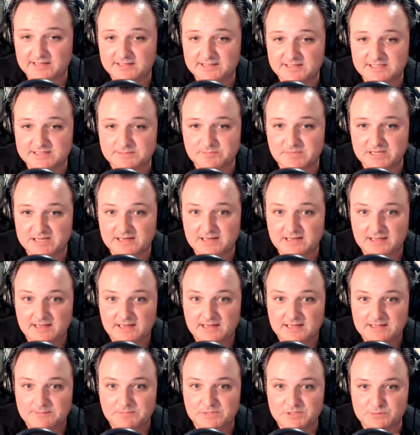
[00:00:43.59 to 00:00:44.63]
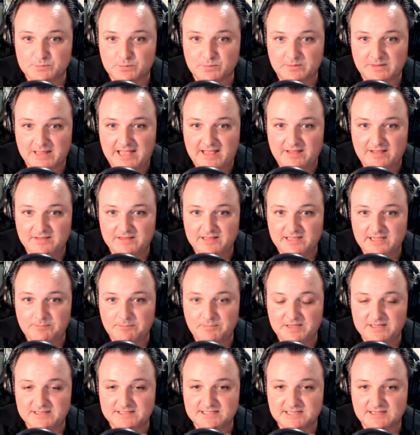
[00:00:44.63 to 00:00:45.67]
It is a bit miserable out there,
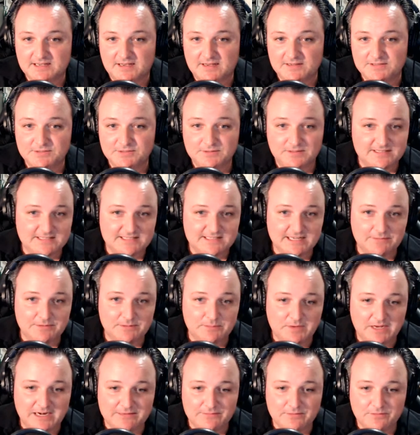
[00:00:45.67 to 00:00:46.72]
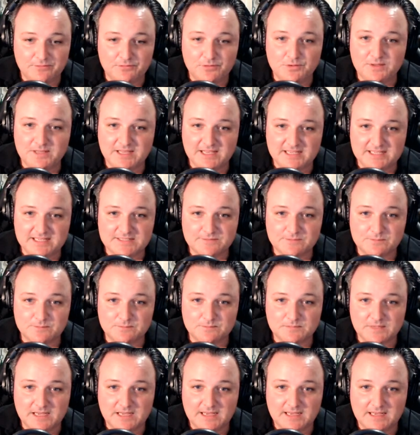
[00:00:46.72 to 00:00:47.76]
but I do understand we might have a few guests
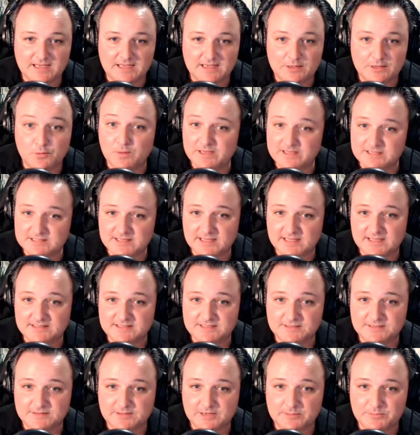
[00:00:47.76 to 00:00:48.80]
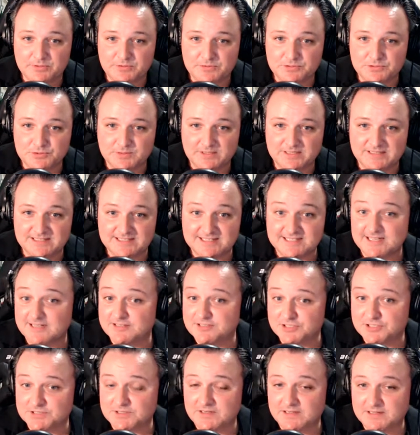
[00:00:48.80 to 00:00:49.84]
from Queensland, so I hope you're enjoying the
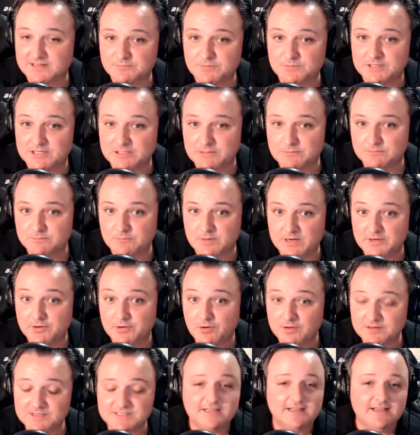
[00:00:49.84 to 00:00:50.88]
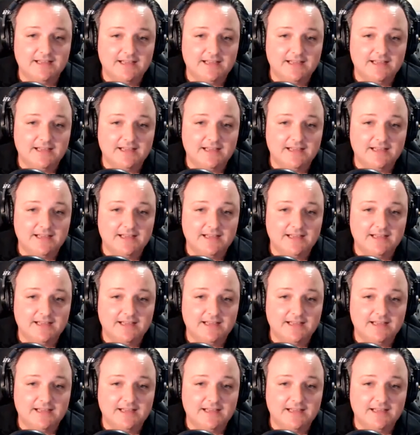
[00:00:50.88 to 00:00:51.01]
sunshine where we're not.